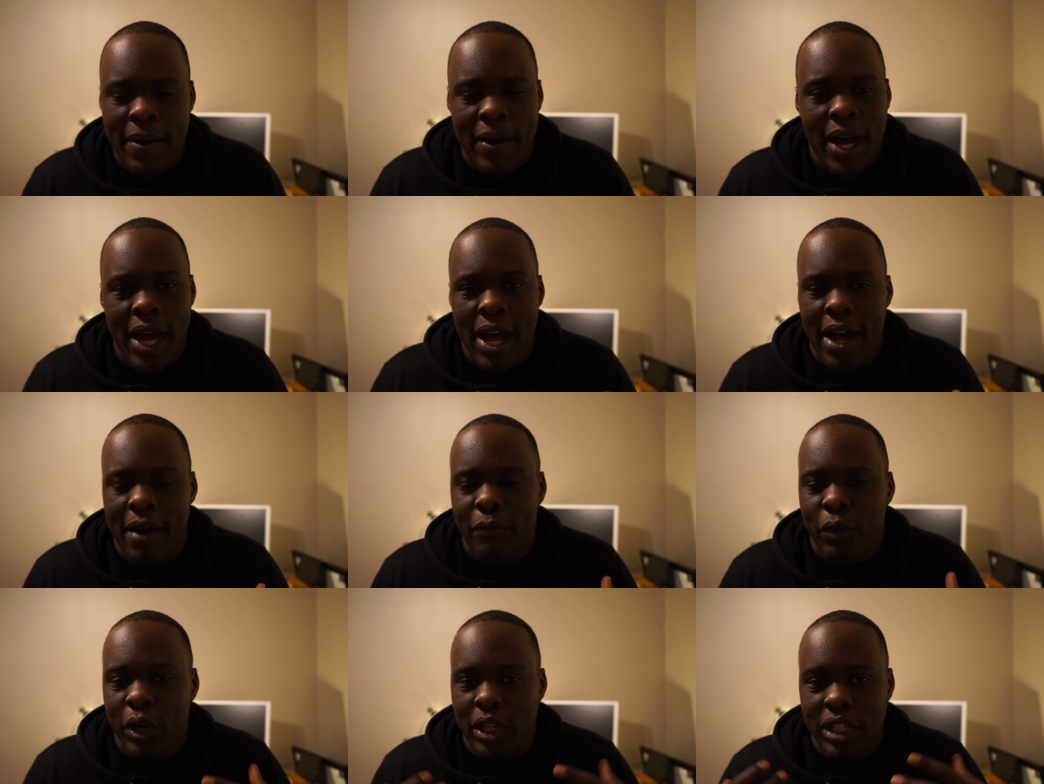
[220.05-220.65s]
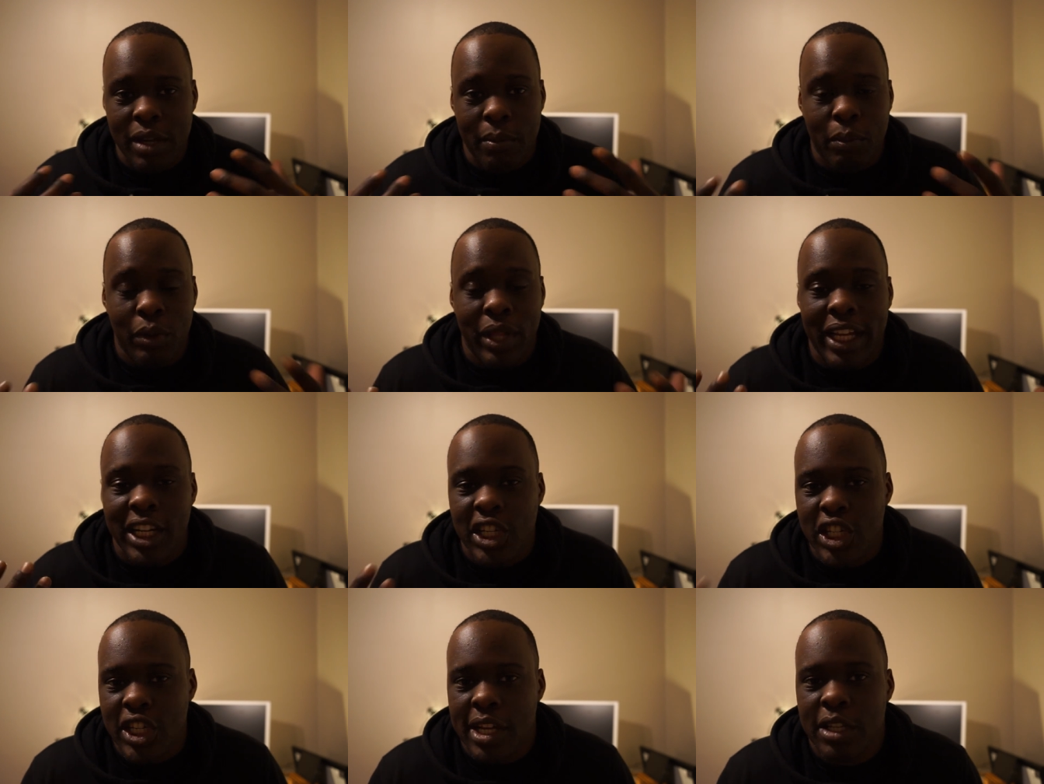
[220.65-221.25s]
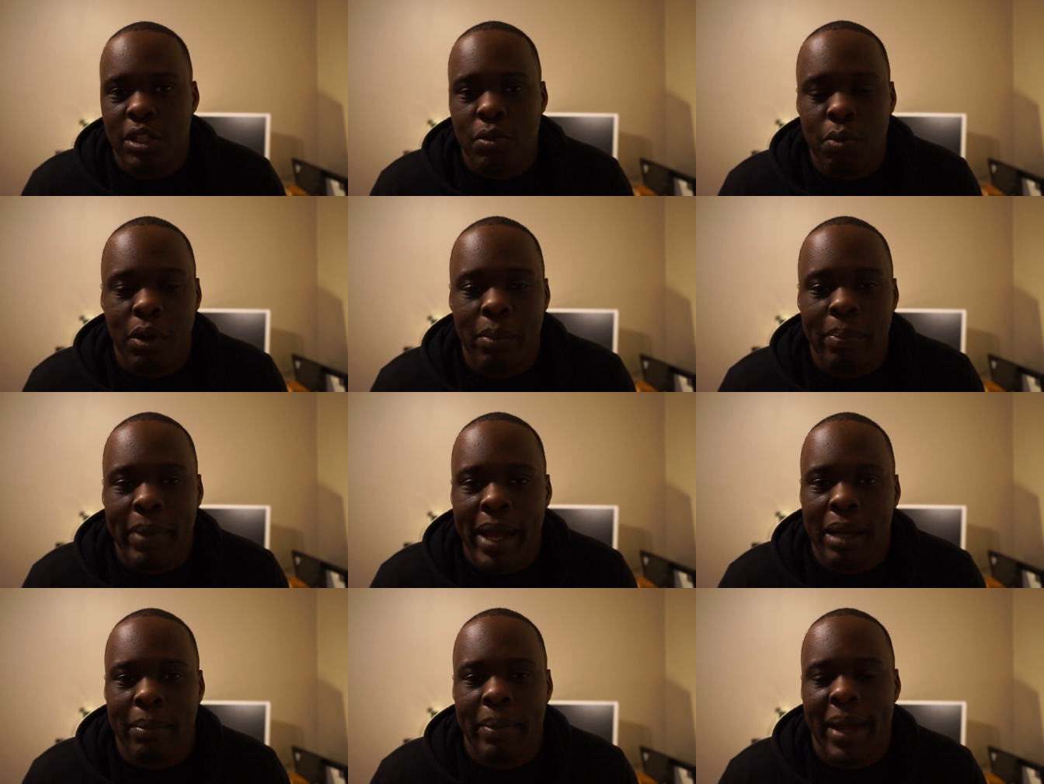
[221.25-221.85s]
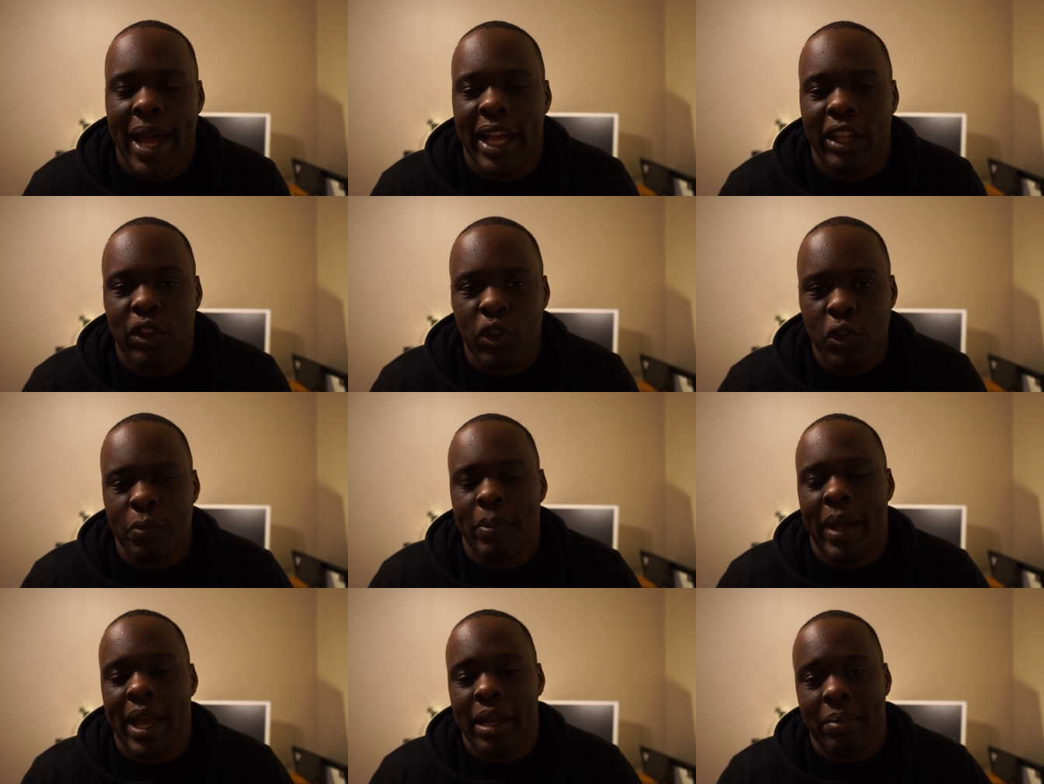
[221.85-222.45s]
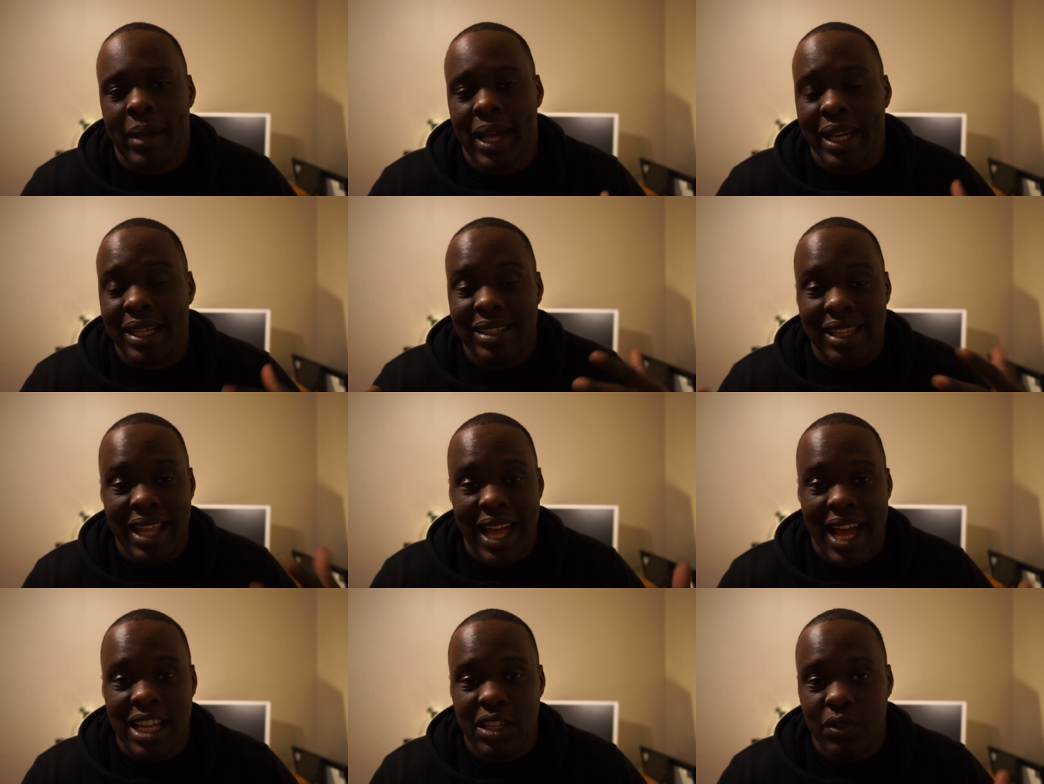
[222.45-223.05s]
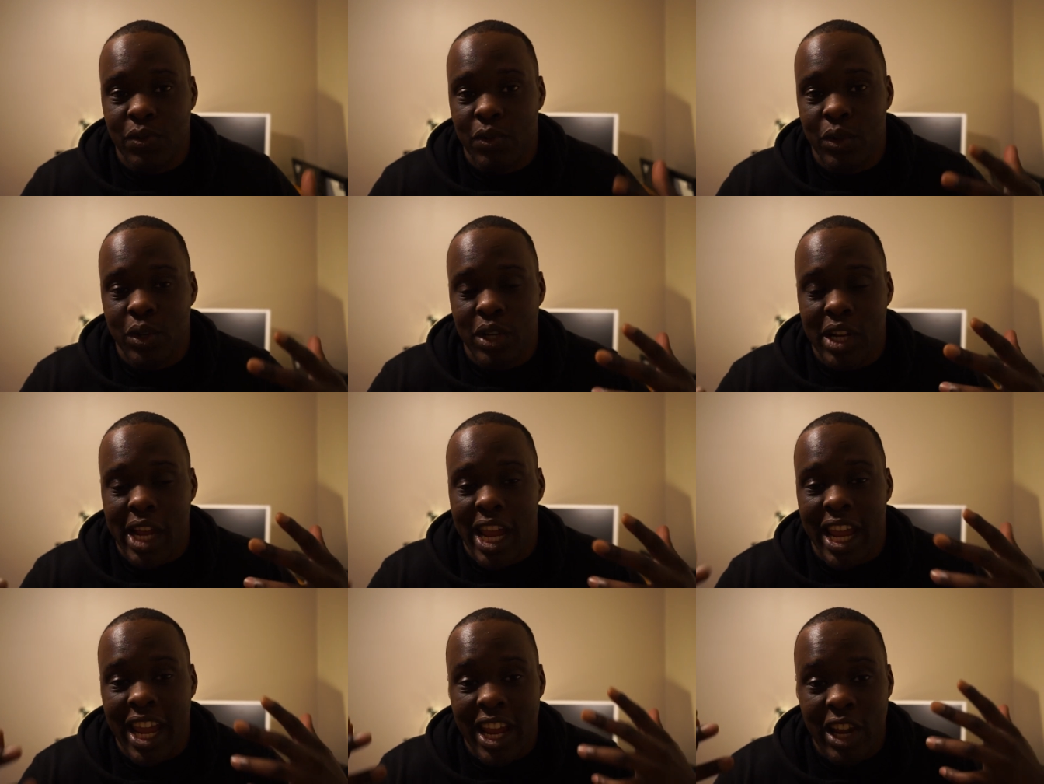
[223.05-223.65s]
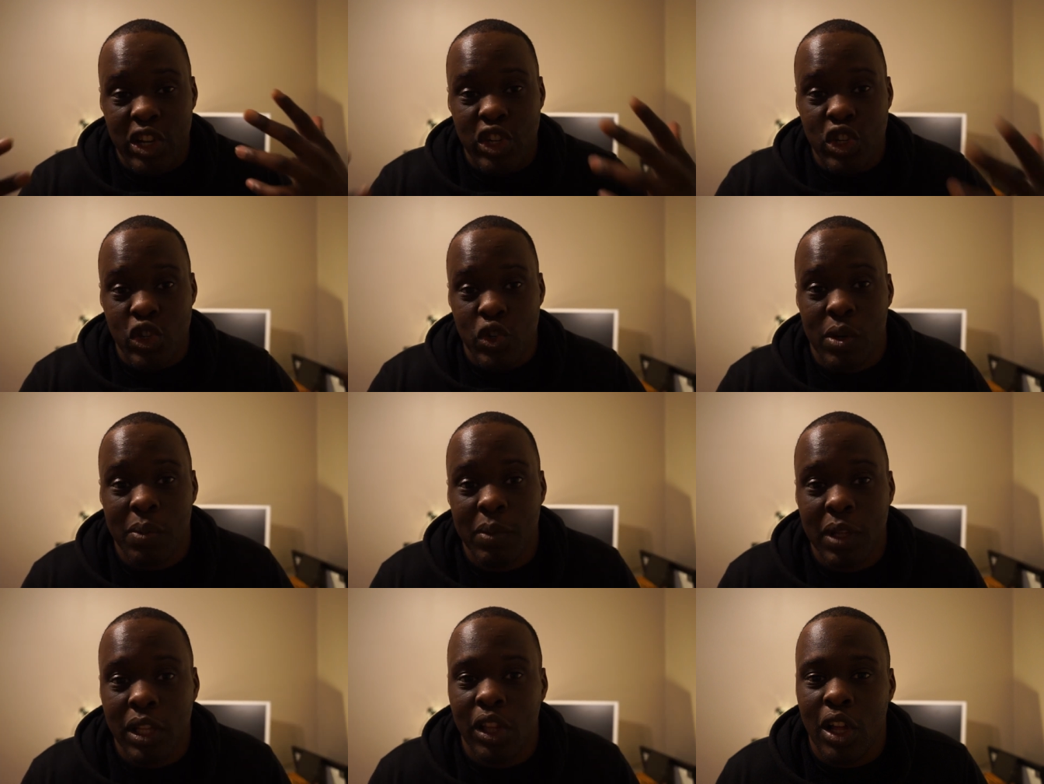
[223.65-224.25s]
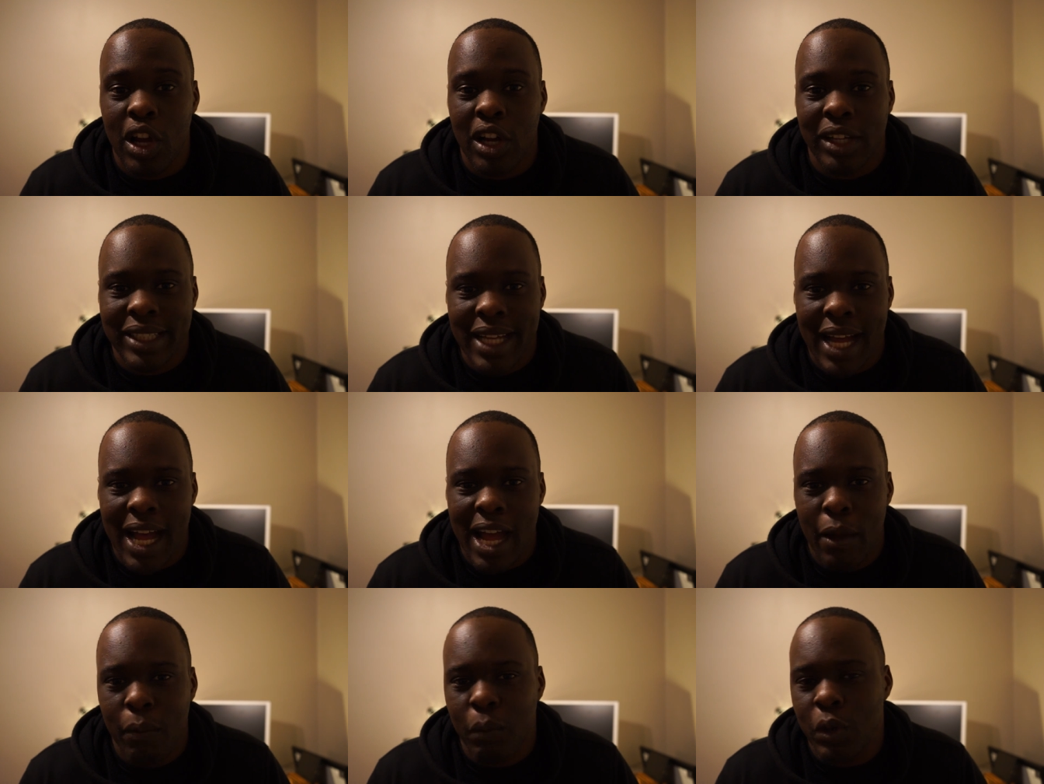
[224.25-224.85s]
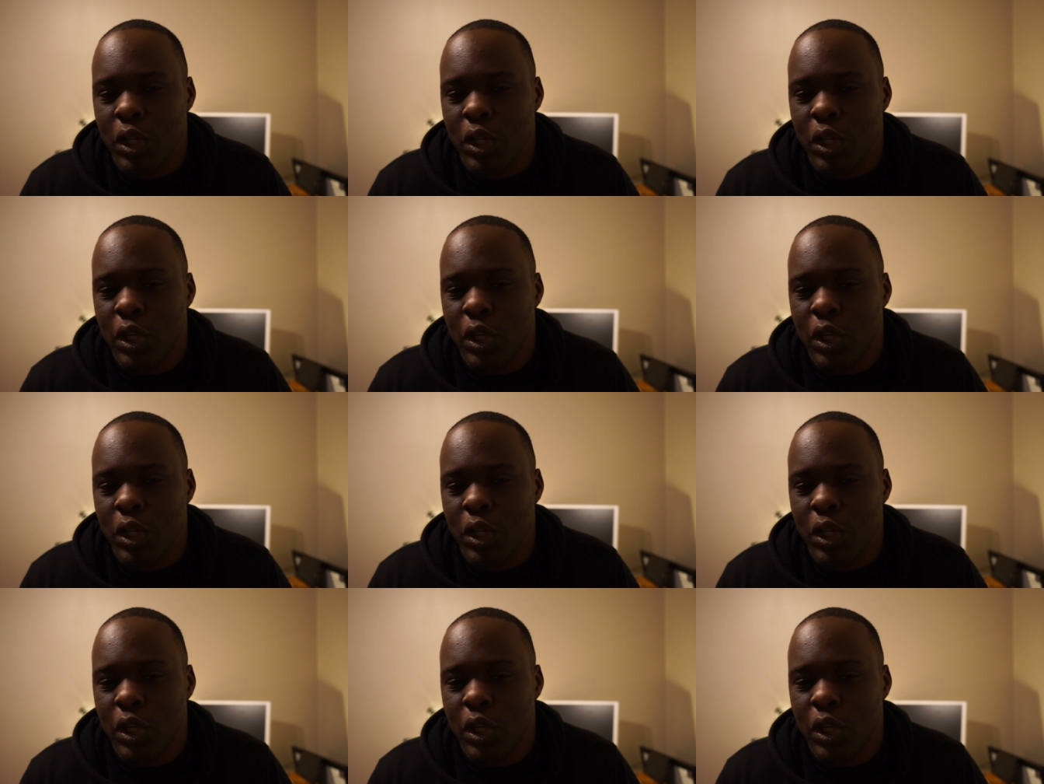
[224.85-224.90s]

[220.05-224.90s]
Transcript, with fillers: Uh, for example, like a Jansport backpack, those backpacks last for an extremely long time,